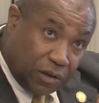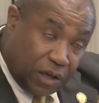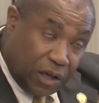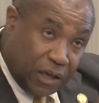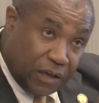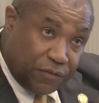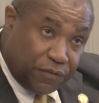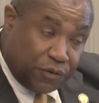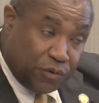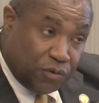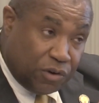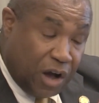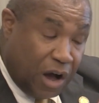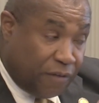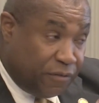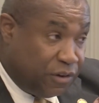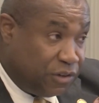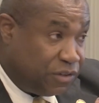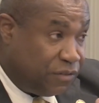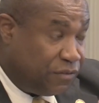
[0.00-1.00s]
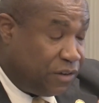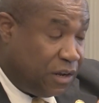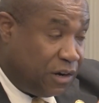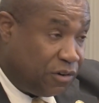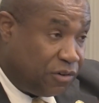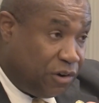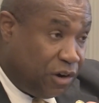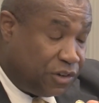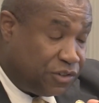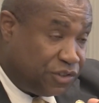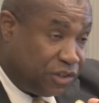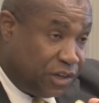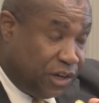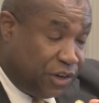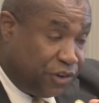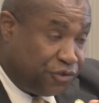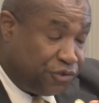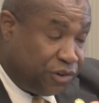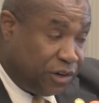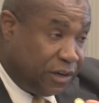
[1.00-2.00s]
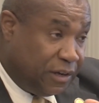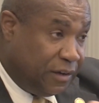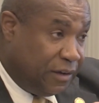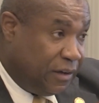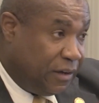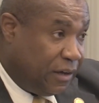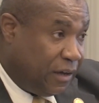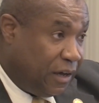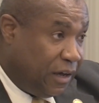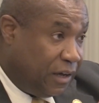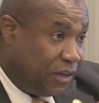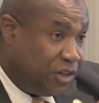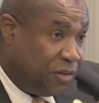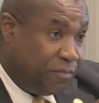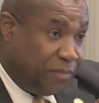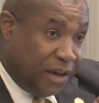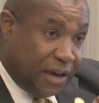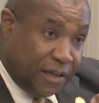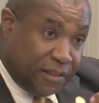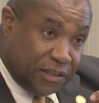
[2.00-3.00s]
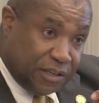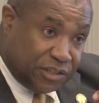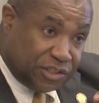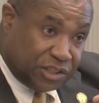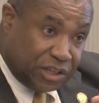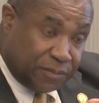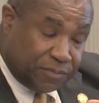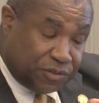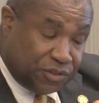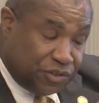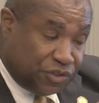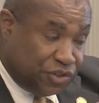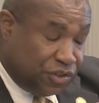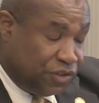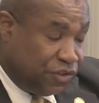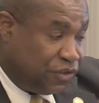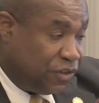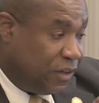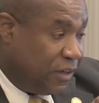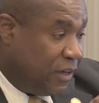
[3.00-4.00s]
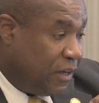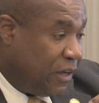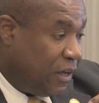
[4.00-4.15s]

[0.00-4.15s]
a few governors have done across the country to ban these substances,